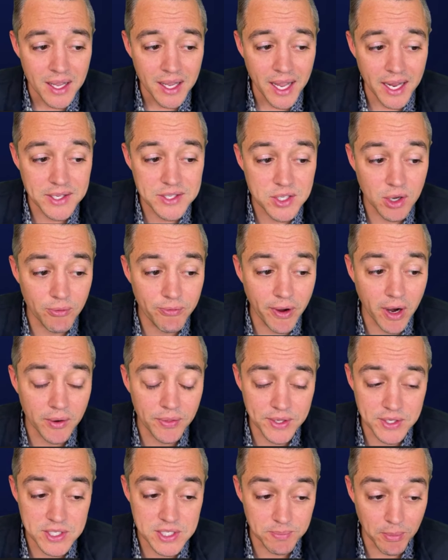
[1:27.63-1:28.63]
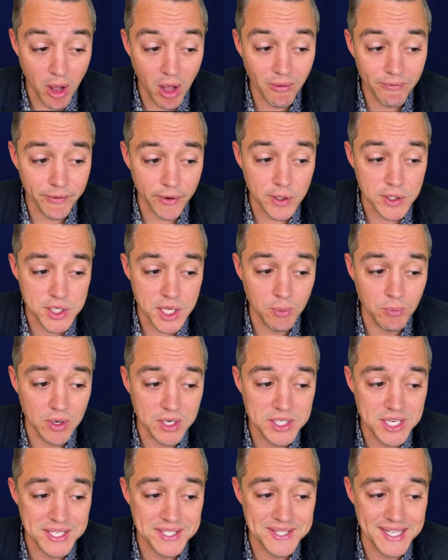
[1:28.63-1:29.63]
And so far, the small version,
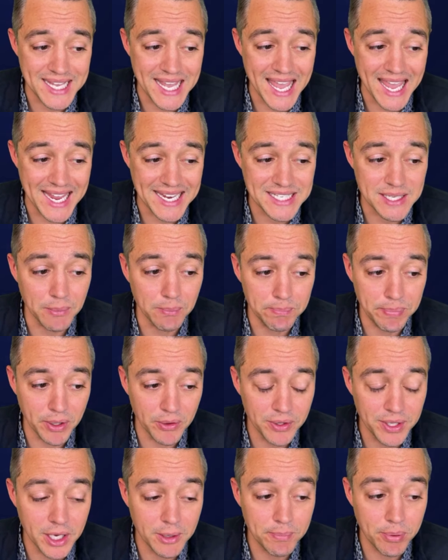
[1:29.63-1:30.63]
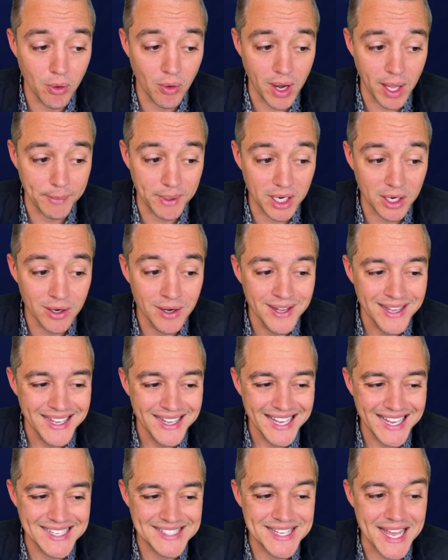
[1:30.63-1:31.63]
which is the 8 billion parameter,
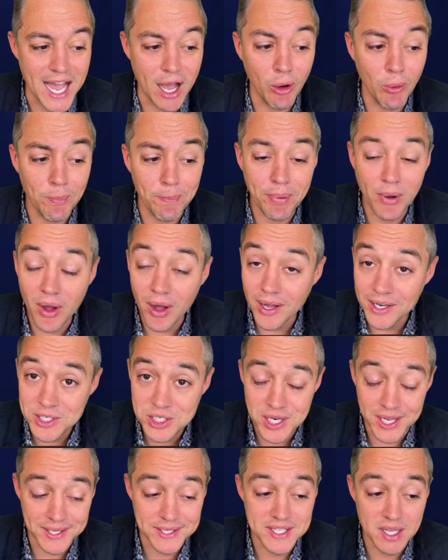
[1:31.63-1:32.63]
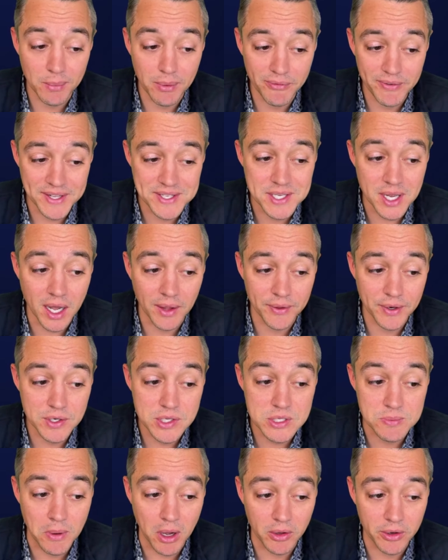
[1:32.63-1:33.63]
is out punching some of its other
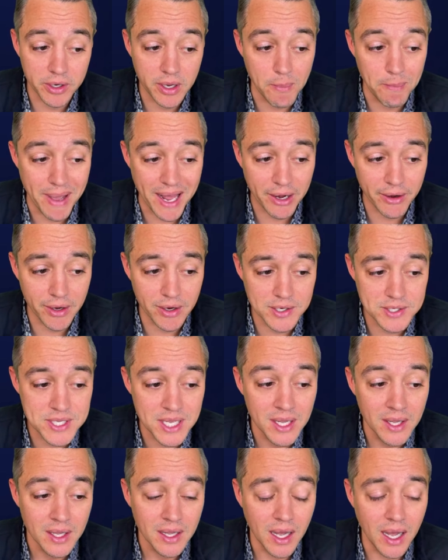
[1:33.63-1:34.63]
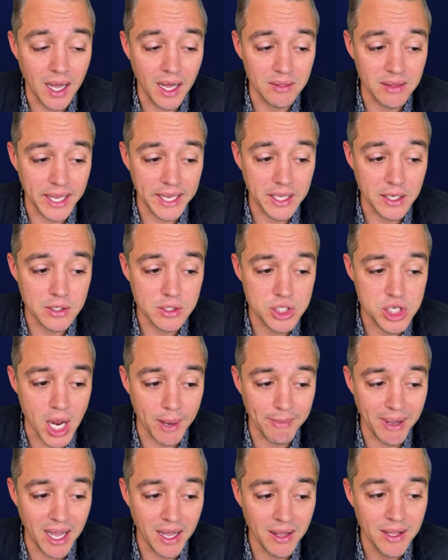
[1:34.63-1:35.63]
smaller competitors, like
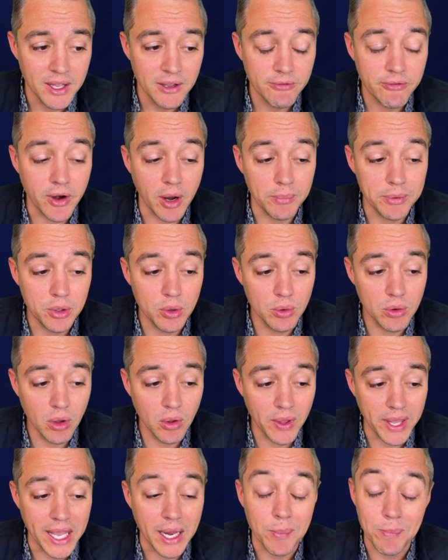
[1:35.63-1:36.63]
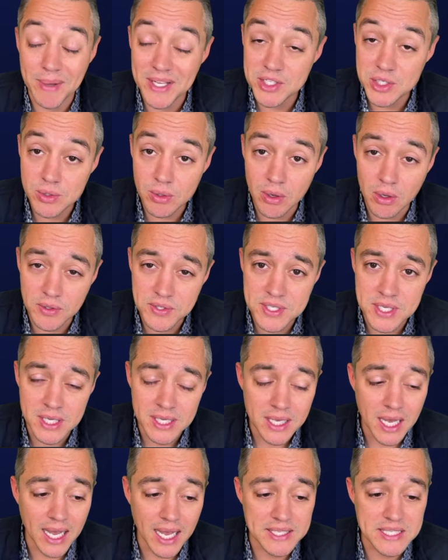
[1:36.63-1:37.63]
Gemma from Google and Mistral's
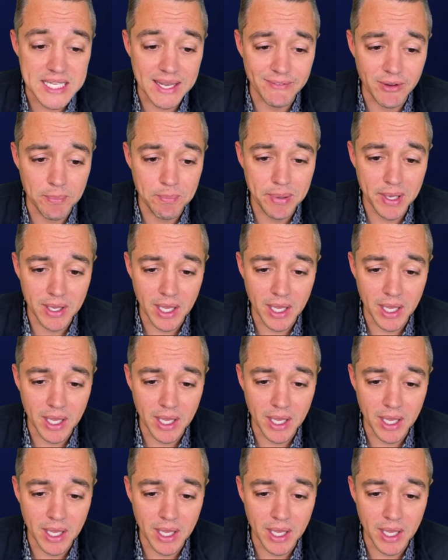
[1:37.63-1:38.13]
7